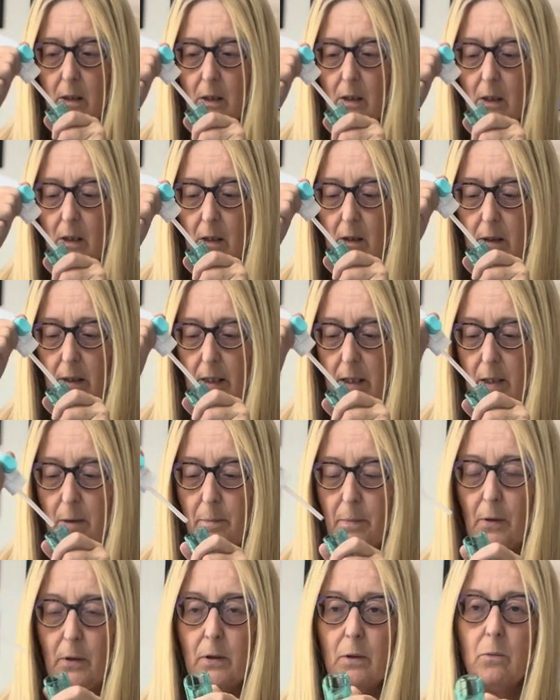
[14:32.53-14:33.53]
okay, you
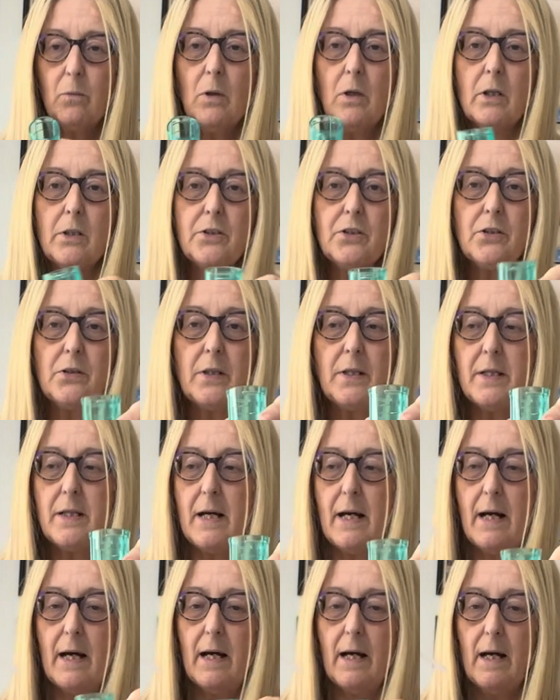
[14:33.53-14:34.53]
put the water in
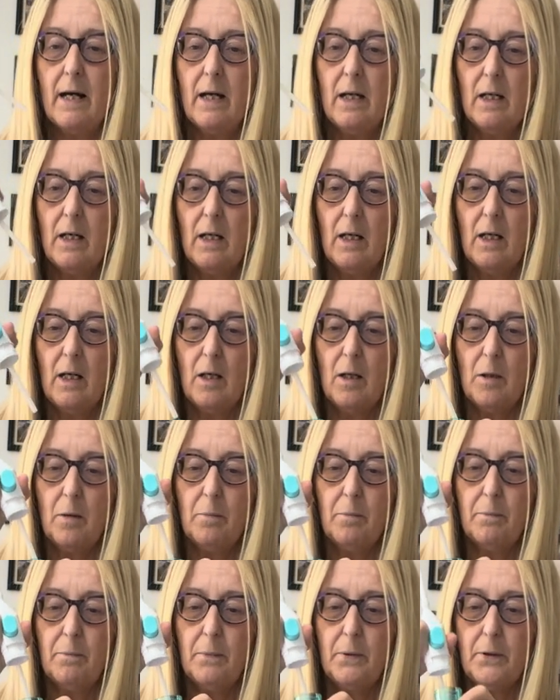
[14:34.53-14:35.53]
there,
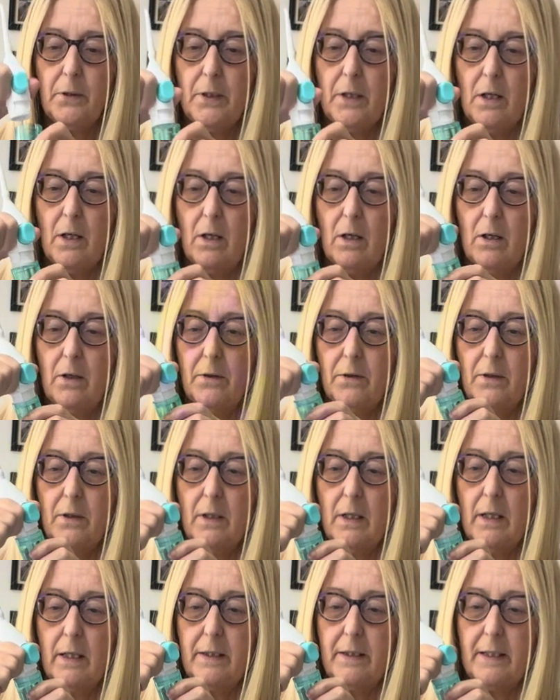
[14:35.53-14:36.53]
put it on,
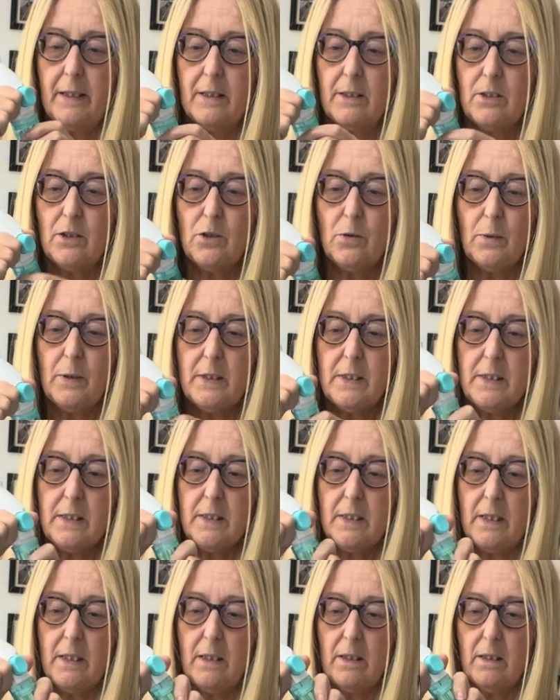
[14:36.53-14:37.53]
and then twist
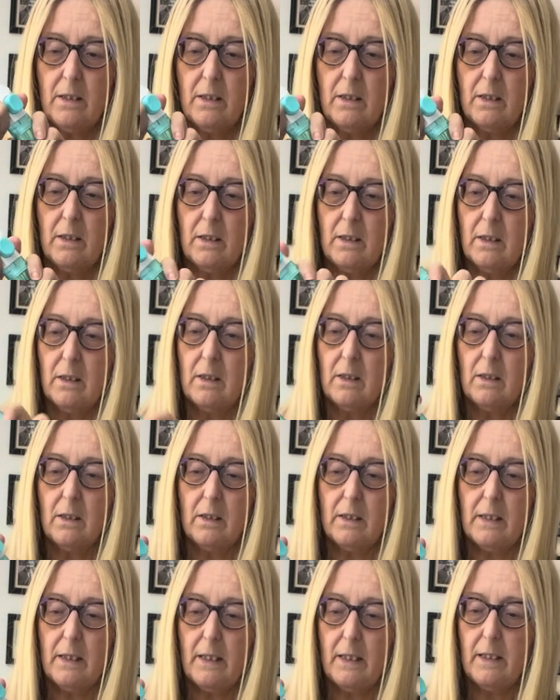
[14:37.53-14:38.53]
it.
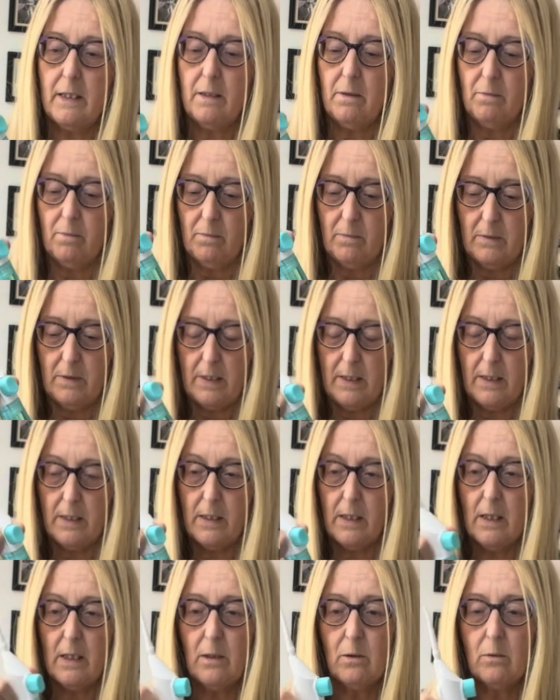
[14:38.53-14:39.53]
Okay, there you
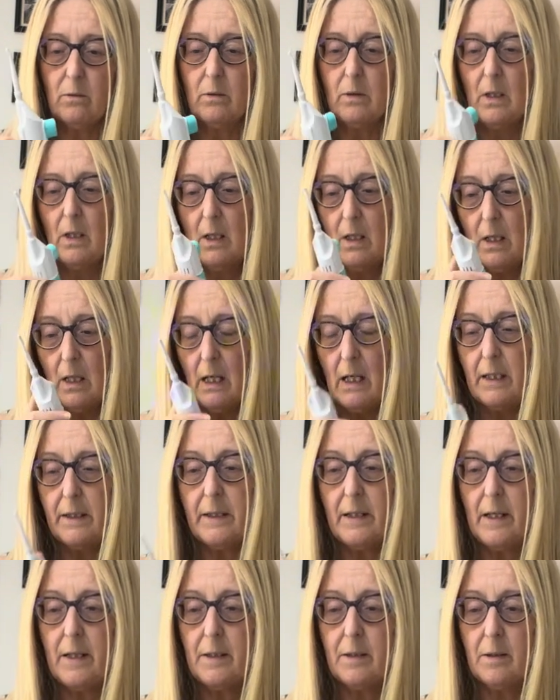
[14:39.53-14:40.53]
go. And
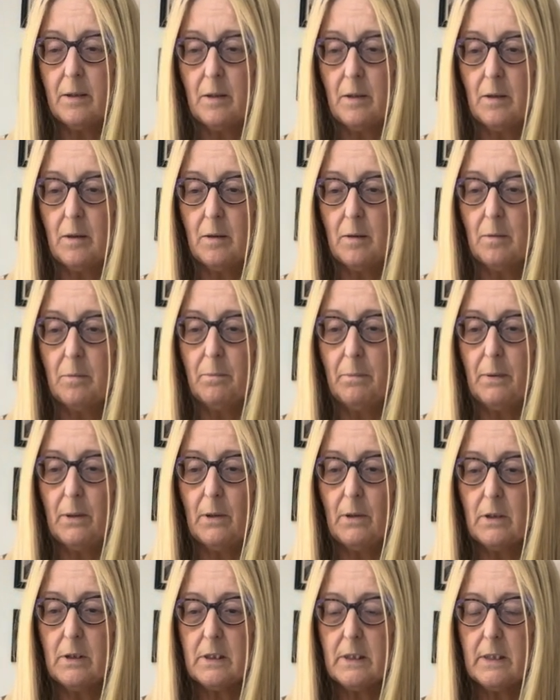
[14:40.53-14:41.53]
then
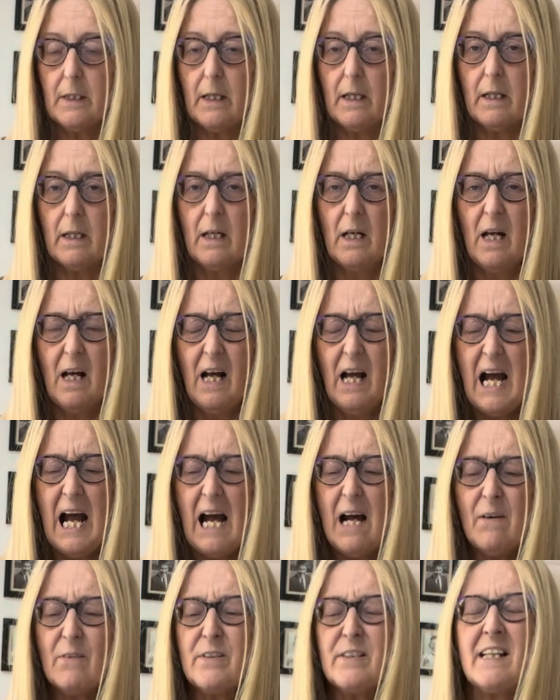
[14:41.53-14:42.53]
pulse it.
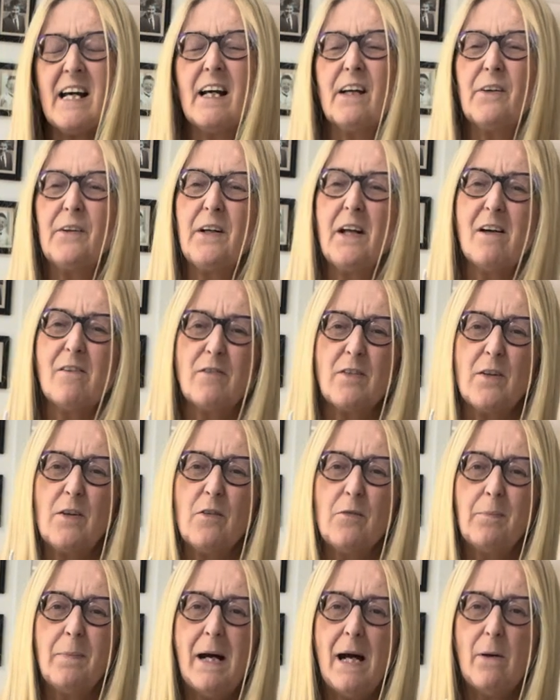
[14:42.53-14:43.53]
How's that going to have
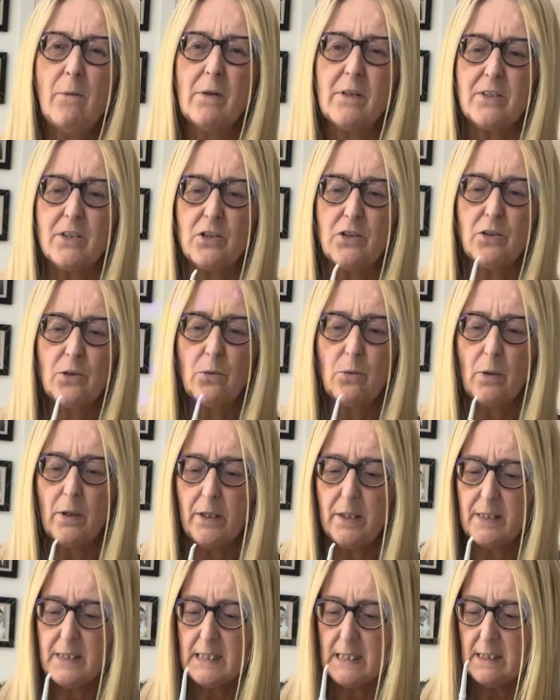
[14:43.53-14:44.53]
enough power to do what
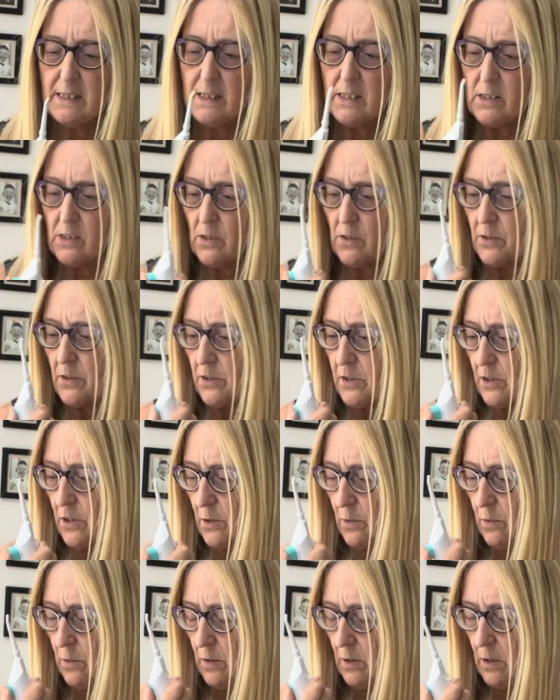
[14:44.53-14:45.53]
it says it's going to
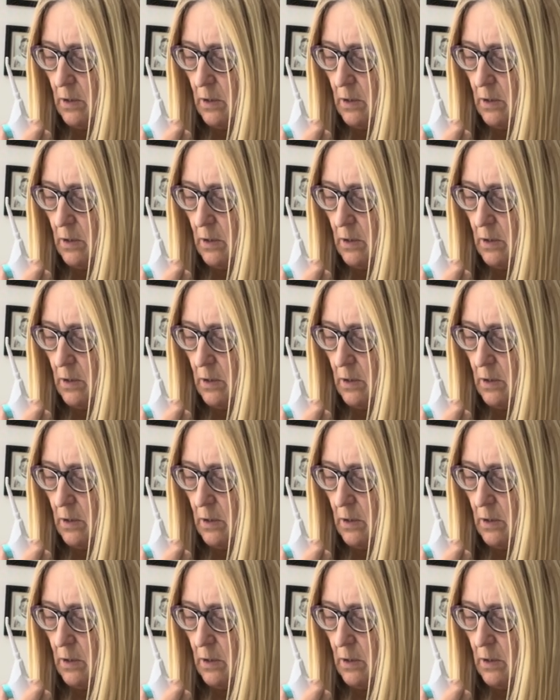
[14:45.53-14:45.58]
do?